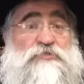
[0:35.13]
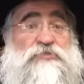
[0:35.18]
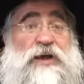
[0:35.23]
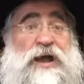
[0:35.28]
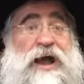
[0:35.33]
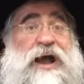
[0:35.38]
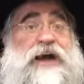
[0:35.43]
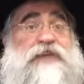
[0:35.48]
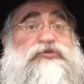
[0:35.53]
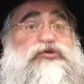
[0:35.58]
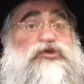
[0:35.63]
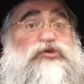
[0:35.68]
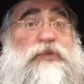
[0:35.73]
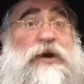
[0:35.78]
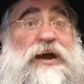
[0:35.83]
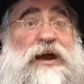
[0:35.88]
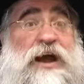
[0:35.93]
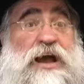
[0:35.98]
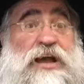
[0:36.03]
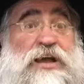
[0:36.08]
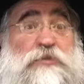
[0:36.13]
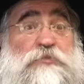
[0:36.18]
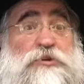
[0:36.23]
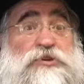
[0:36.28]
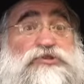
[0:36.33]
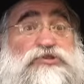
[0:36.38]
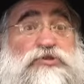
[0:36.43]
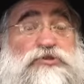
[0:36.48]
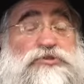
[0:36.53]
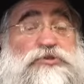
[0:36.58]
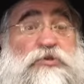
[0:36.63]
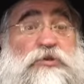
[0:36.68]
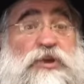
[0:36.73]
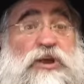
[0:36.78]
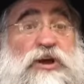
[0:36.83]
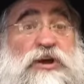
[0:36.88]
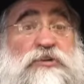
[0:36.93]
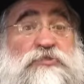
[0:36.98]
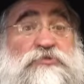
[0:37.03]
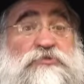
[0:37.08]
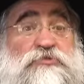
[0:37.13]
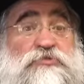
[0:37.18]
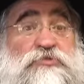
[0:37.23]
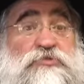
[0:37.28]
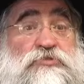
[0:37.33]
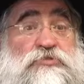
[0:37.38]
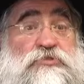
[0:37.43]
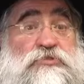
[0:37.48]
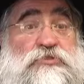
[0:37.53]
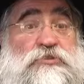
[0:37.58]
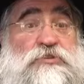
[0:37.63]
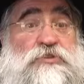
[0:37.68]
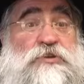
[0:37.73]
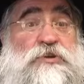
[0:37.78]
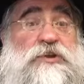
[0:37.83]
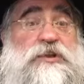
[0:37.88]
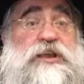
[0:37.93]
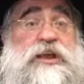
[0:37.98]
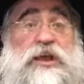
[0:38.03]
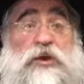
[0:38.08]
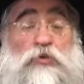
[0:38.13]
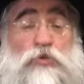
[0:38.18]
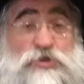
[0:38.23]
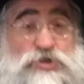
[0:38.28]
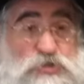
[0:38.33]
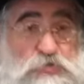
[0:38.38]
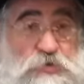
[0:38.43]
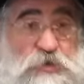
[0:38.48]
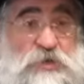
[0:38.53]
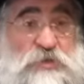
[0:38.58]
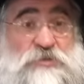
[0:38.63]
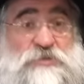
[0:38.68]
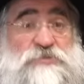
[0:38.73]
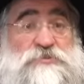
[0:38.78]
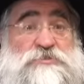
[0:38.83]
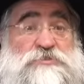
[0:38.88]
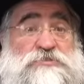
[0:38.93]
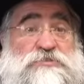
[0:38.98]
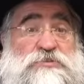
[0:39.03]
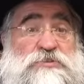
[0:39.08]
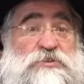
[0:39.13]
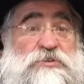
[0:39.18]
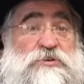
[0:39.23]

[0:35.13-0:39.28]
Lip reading: afu b'chayim, he's also alive. Which means,